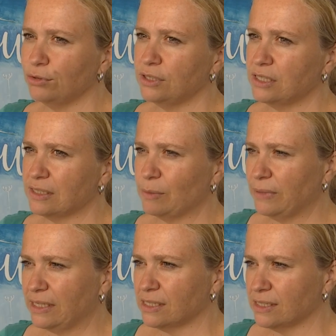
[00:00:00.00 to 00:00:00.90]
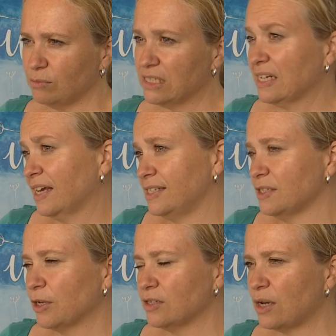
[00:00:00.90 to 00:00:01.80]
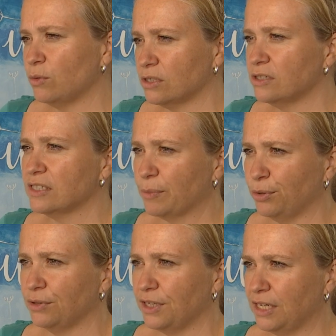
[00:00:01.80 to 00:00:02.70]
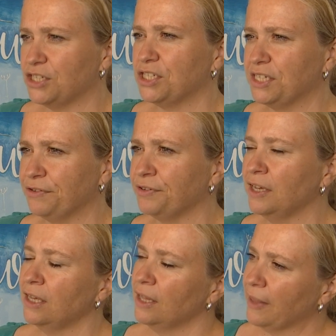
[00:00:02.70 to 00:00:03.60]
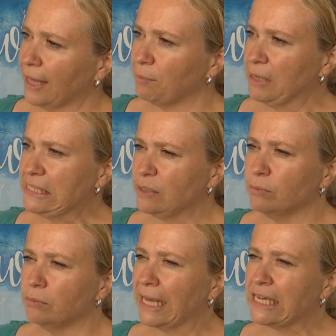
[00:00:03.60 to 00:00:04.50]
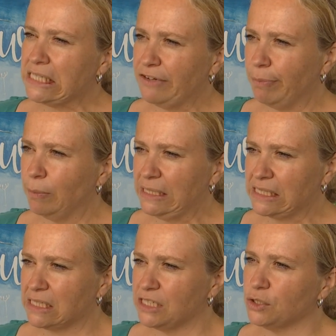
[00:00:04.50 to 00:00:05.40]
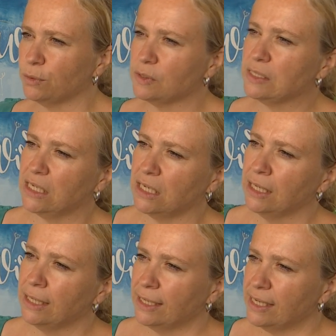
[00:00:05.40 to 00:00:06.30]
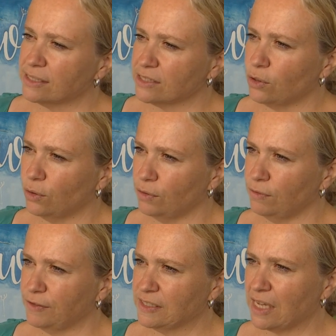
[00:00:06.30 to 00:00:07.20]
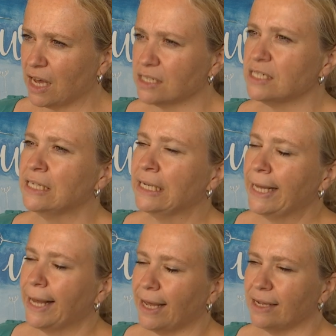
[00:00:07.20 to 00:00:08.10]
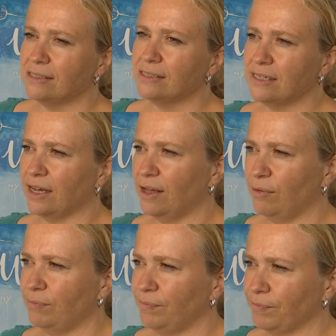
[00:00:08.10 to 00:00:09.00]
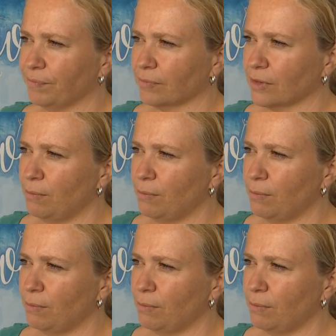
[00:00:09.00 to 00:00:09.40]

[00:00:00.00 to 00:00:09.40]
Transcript: would submit some designs because I wanted to support the initiative. There had been some negative publicity towards the Inces Hall facade and um,